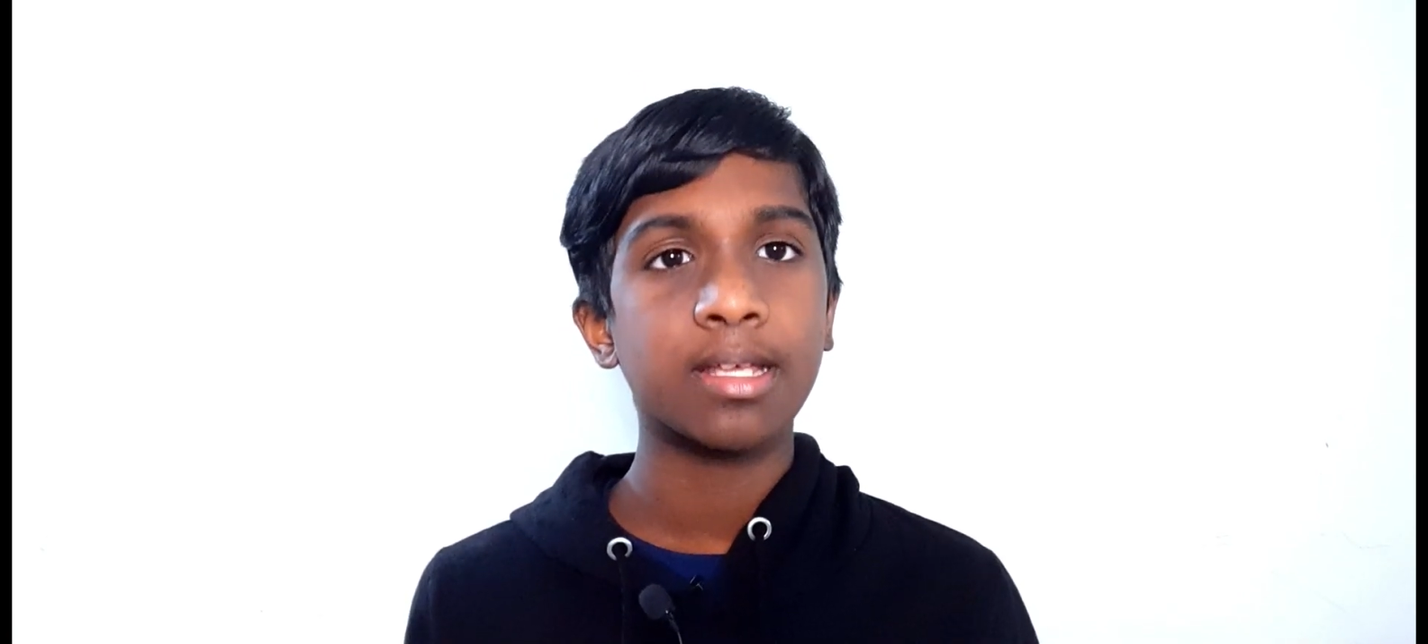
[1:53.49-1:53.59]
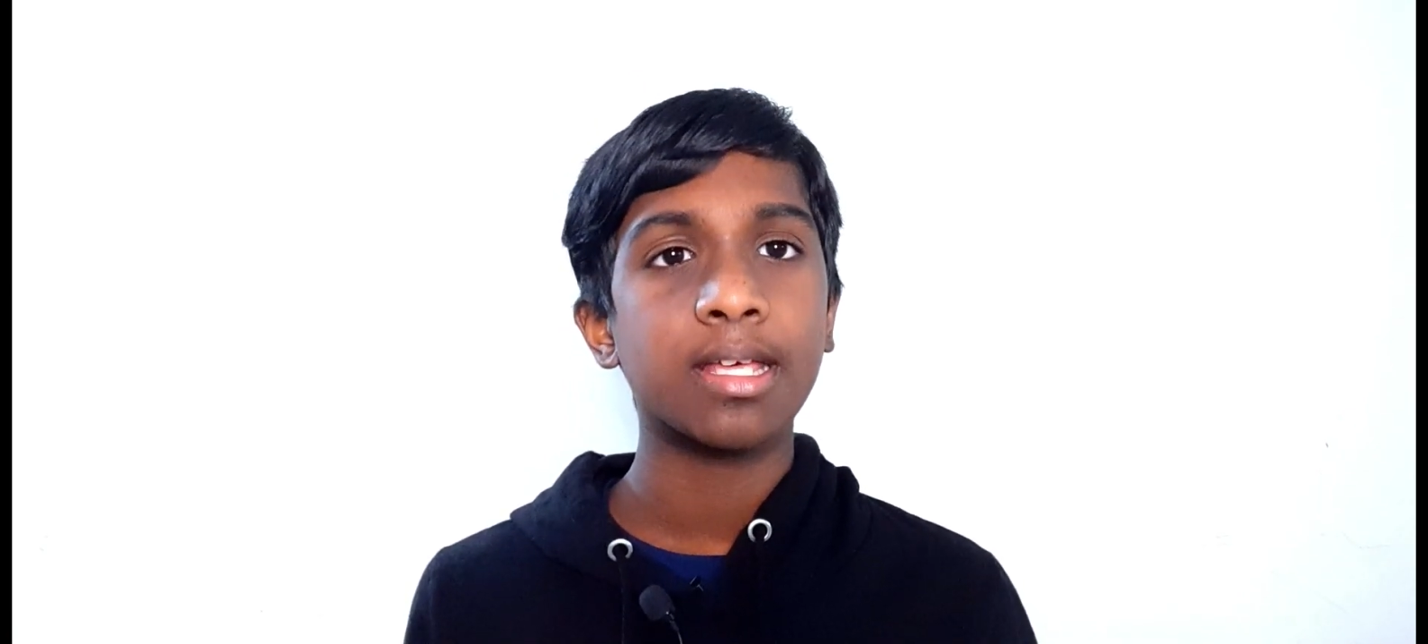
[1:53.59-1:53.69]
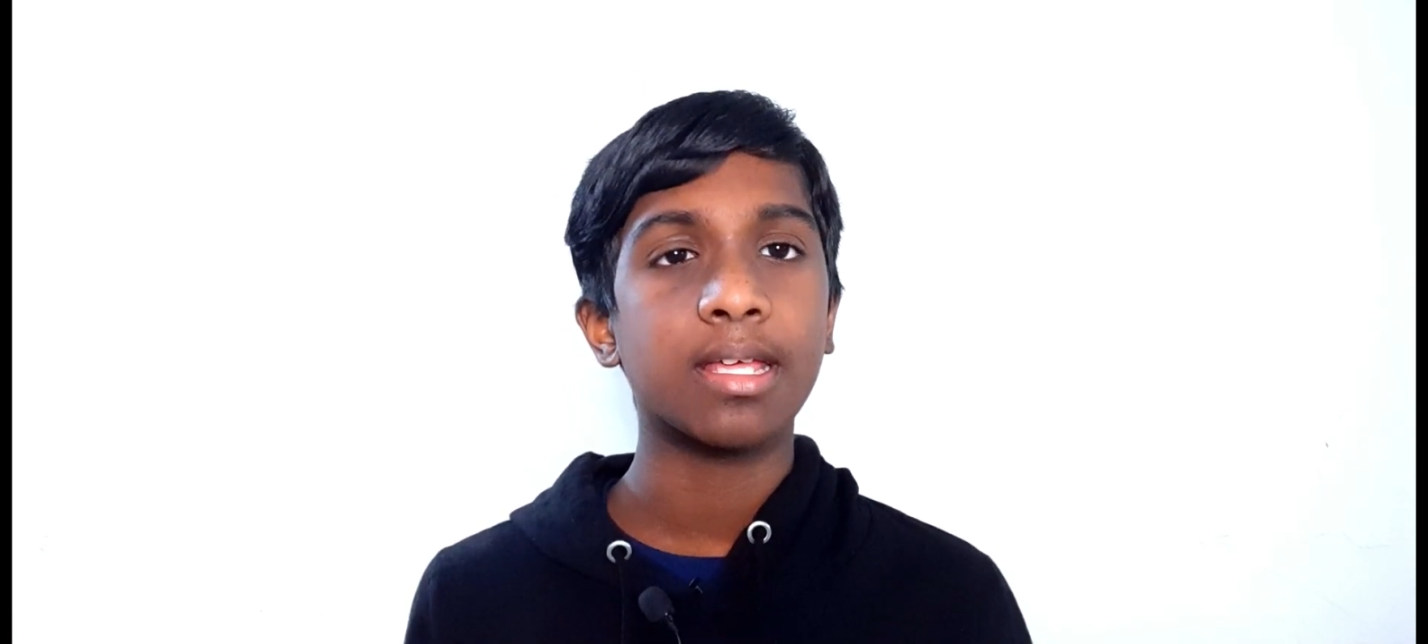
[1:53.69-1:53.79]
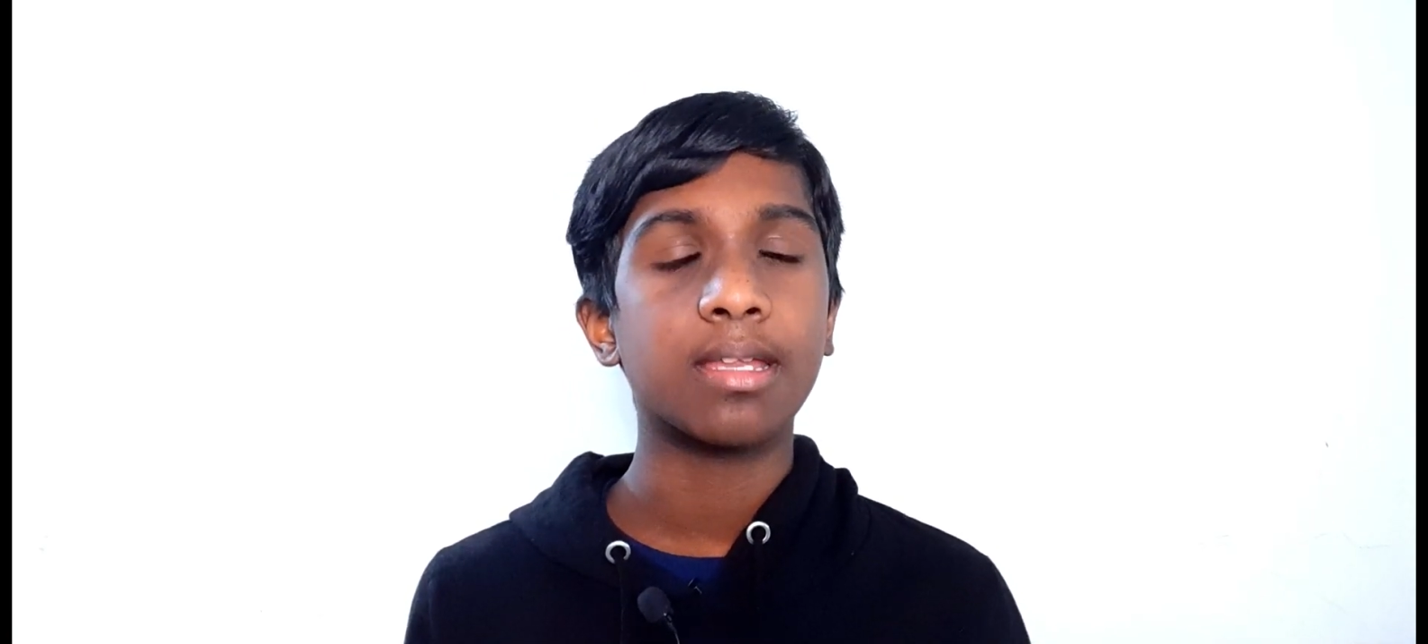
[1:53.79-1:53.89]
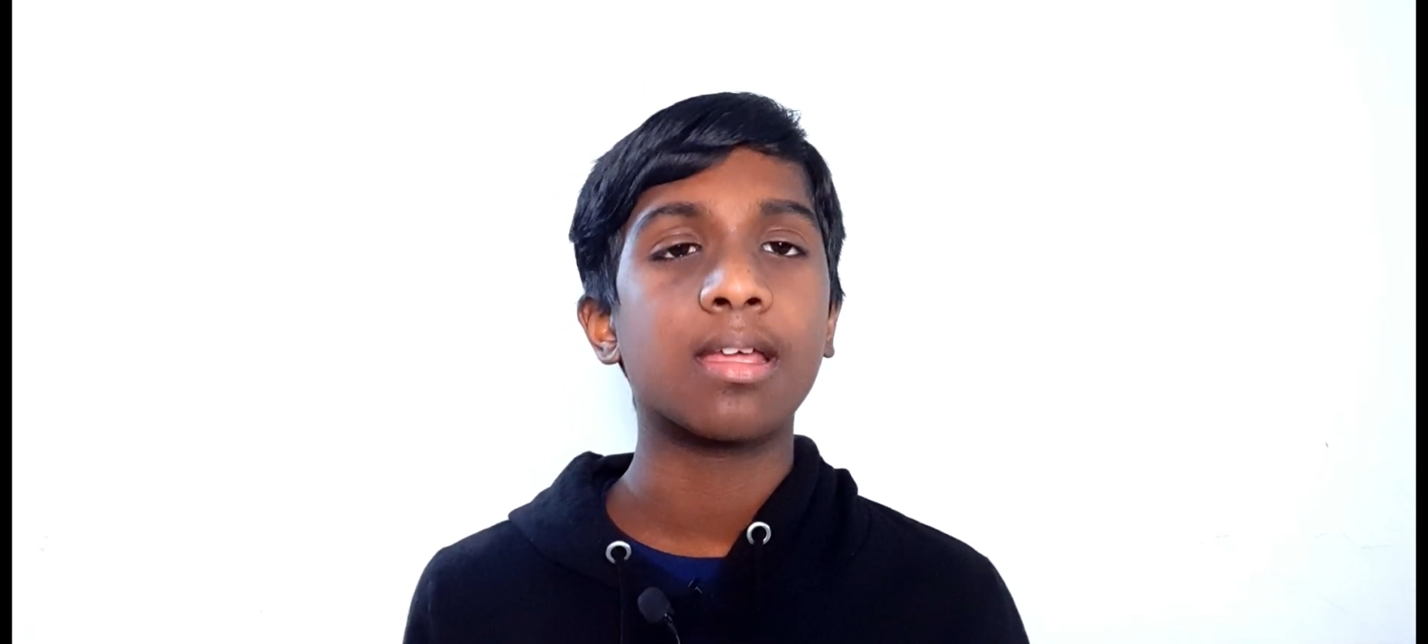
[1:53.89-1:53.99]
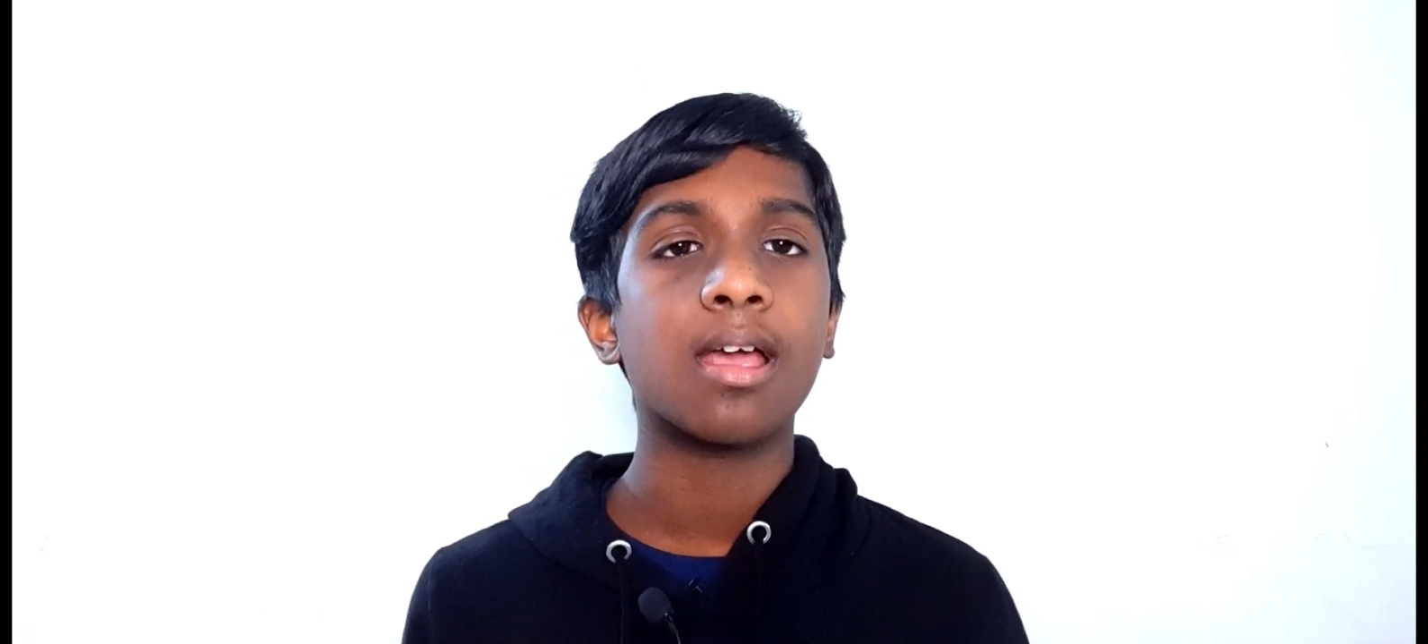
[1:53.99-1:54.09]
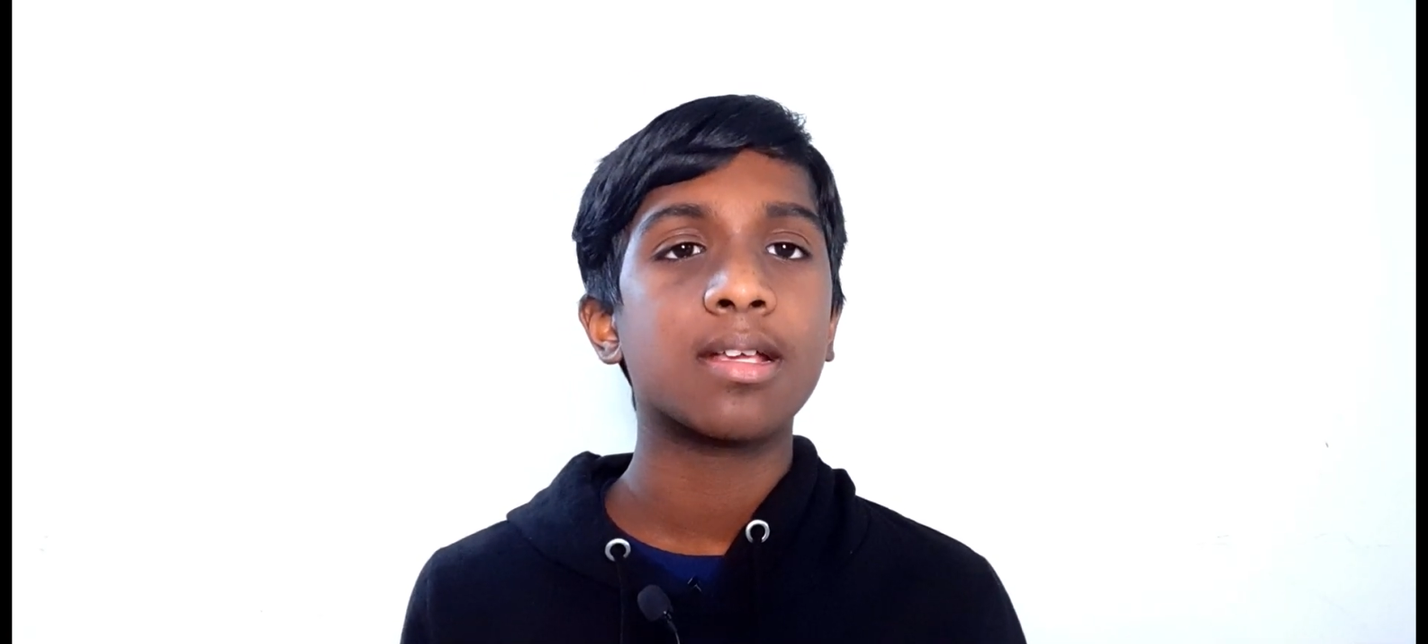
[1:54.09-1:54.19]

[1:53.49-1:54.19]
in